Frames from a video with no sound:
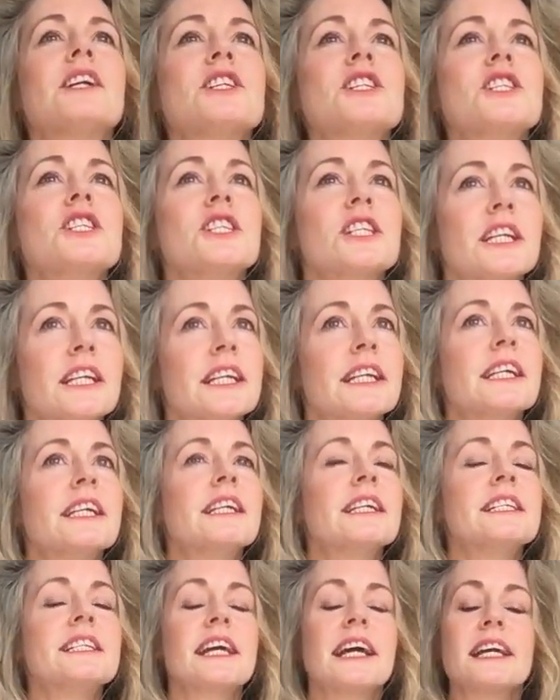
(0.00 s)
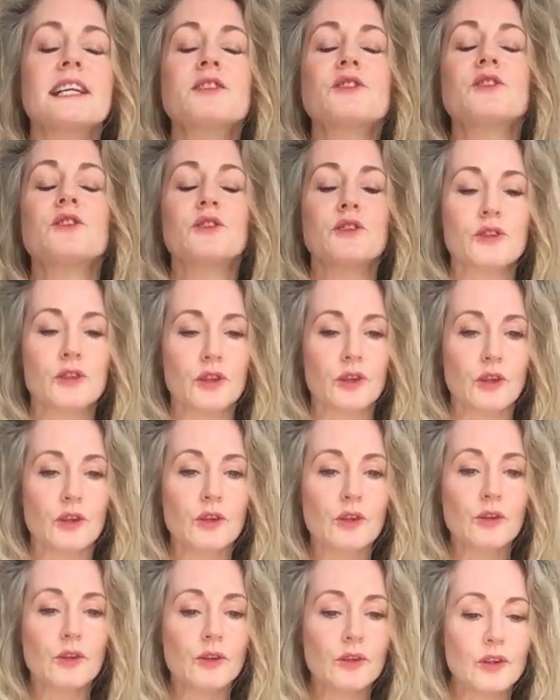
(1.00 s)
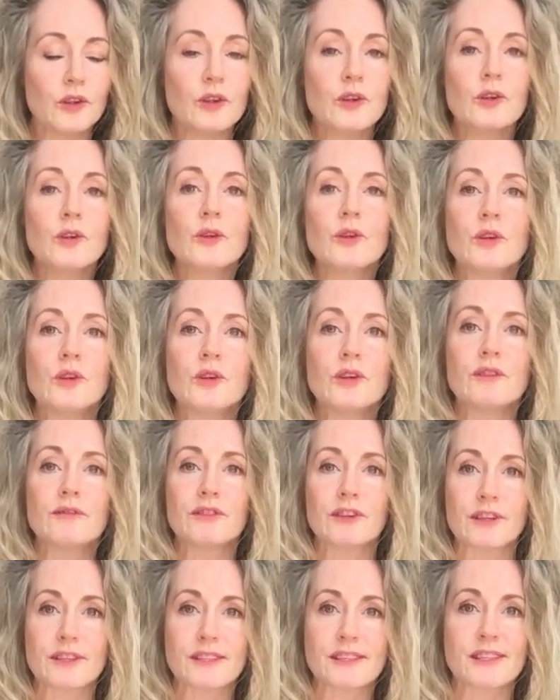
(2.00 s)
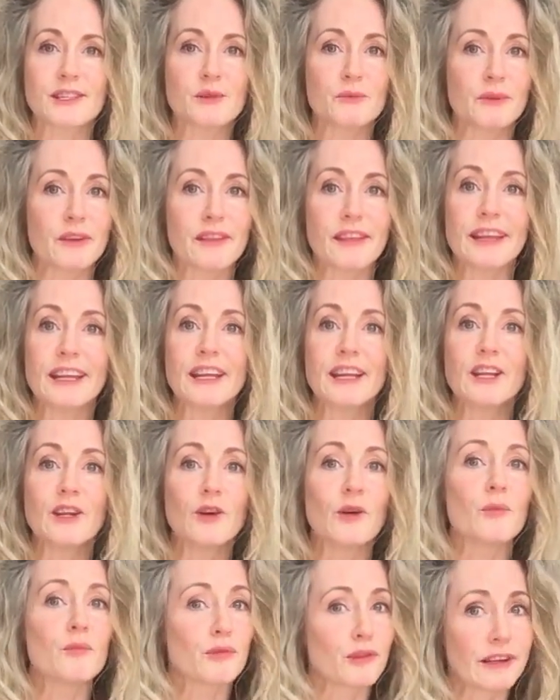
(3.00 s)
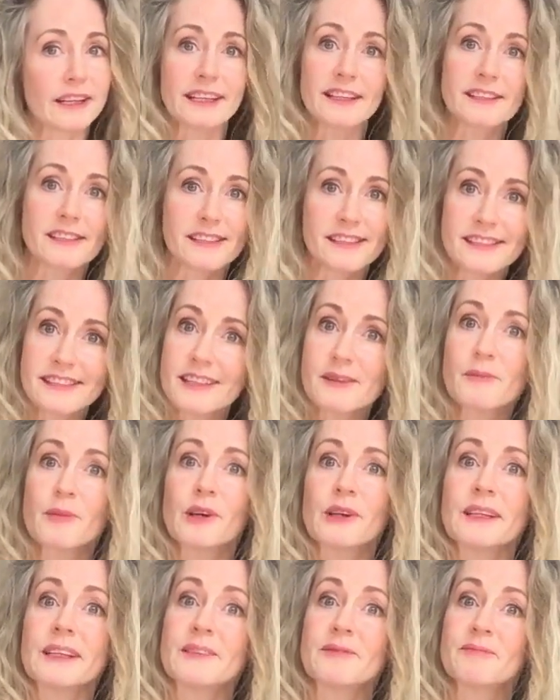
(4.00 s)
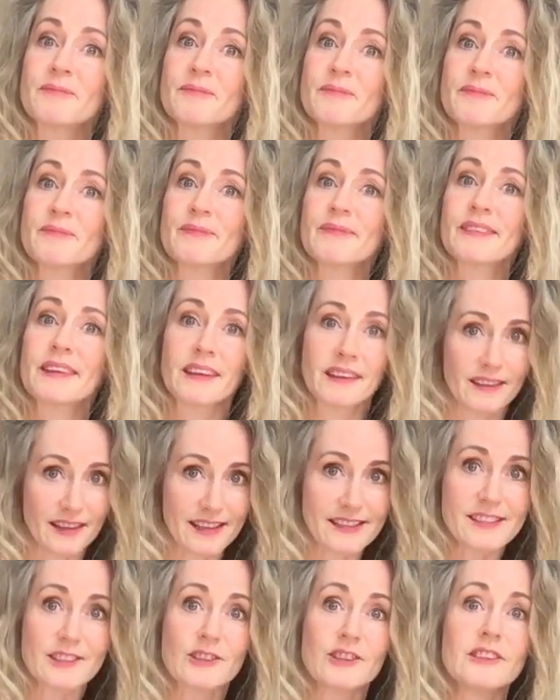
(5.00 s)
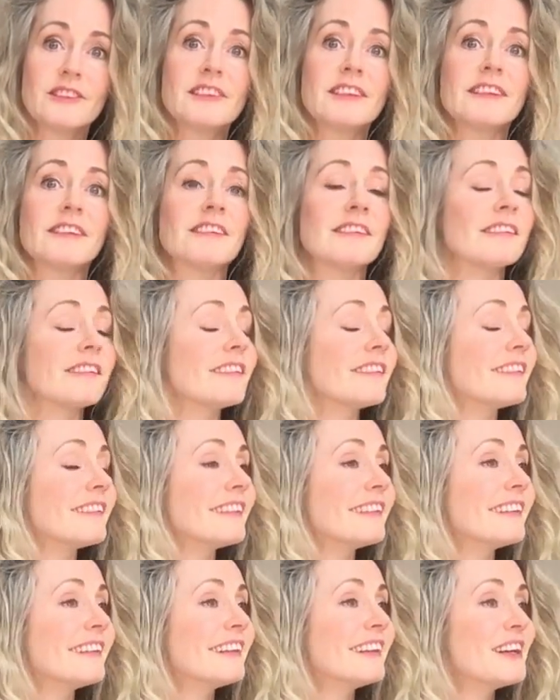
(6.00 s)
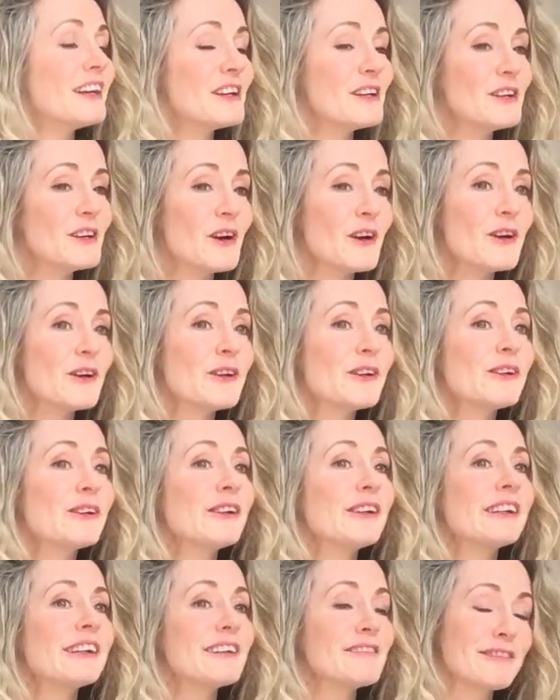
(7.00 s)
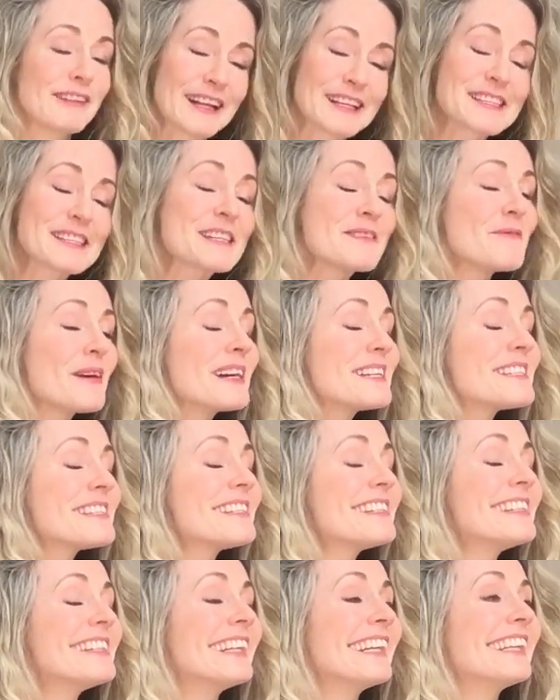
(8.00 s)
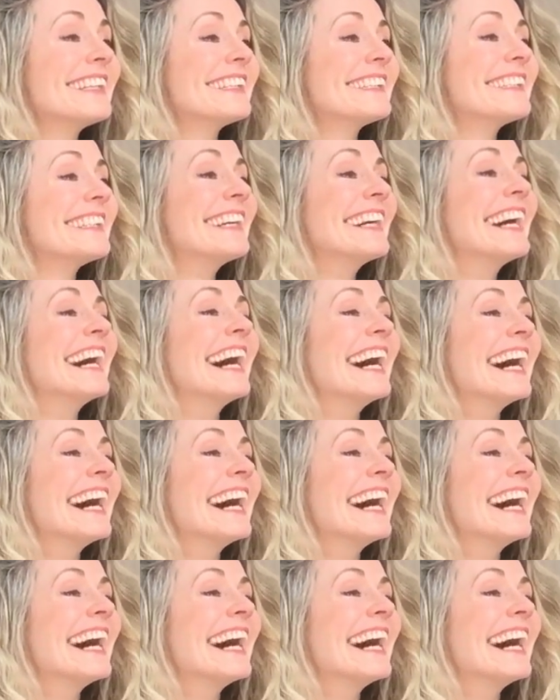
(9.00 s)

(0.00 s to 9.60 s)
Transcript: she takes you to new universes within your pre-existing body. And that's a good deal. No flux capacitor needed.